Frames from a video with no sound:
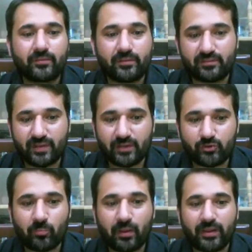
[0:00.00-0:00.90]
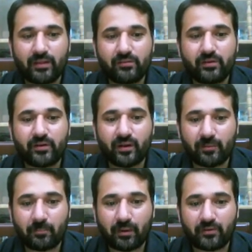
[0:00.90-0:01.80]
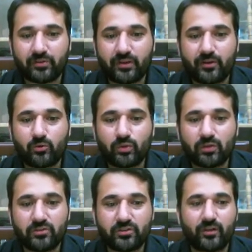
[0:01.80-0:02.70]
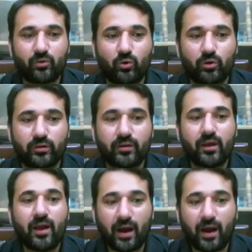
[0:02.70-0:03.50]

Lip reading: This ratio measures return per share to the shareholder.